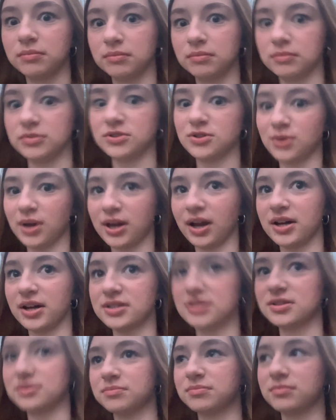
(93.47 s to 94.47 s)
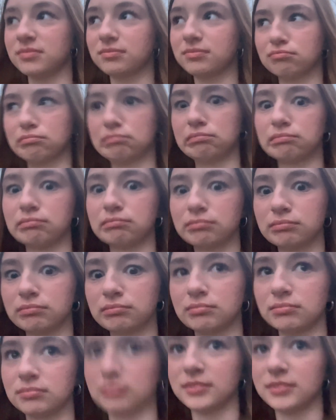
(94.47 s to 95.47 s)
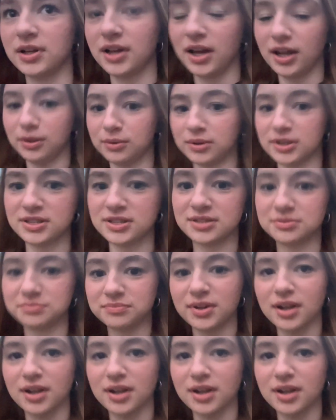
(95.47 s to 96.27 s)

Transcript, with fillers: It's okay, guys. Anyways,